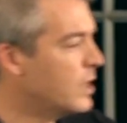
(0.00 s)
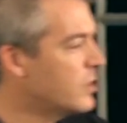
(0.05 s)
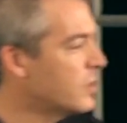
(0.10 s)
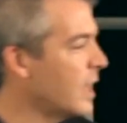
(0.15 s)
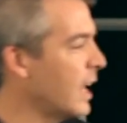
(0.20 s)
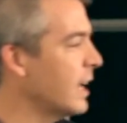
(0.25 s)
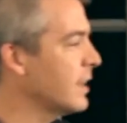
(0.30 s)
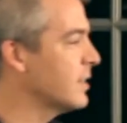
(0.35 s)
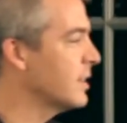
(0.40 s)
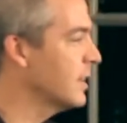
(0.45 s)
we
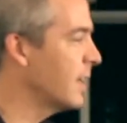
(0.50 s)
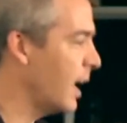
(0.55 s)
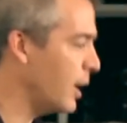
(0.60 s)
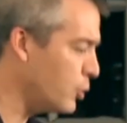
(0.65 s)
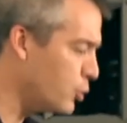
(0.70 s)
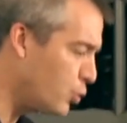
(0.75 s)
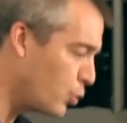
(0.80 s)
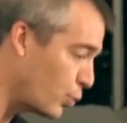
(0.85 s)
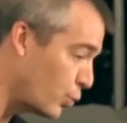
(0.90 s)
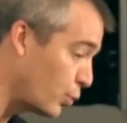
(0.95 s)
say it
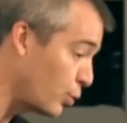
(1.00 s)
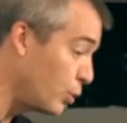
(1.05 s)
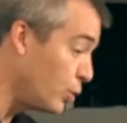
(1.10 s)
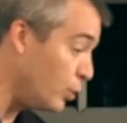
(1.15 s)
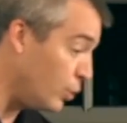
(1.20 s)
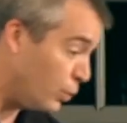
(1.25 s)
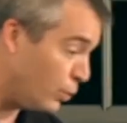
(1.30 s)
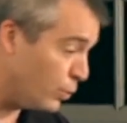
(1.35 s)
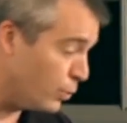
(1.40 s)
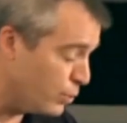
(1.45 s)
today,
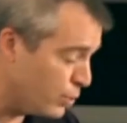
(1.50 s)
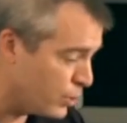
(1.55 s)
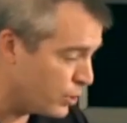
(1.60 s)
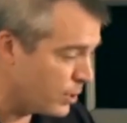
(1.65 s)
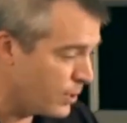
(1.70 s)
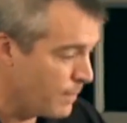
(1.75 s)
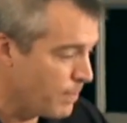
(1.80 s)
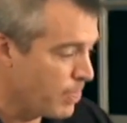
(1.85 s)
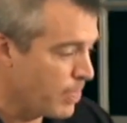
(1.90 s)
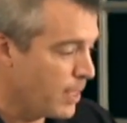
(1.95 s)
truths,